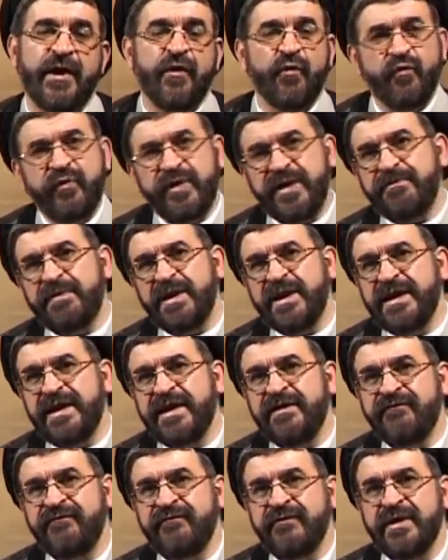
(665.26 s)
We
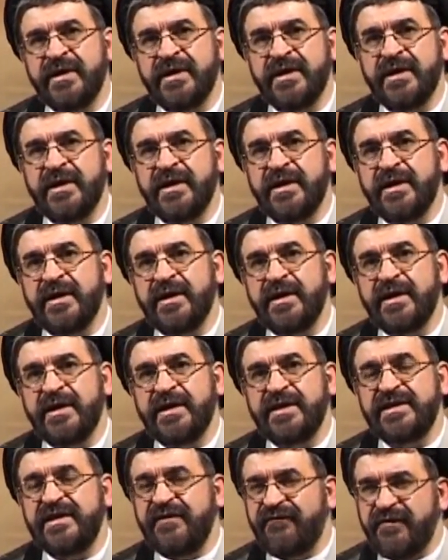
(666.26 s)
believe
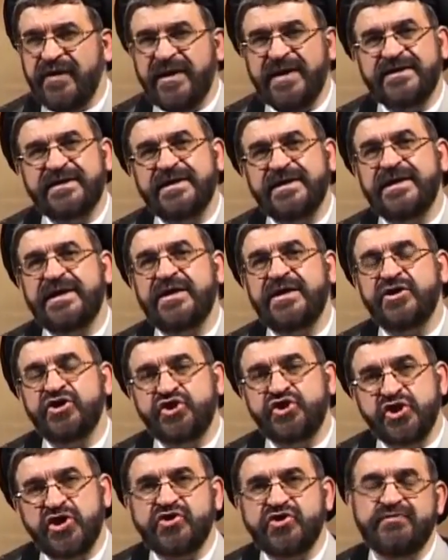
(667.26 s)
definitely in
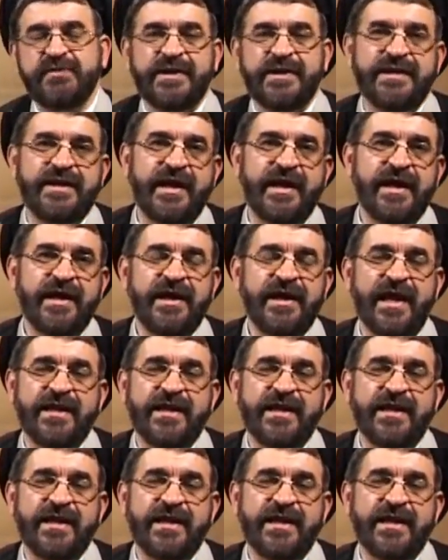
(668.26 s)
judgment day,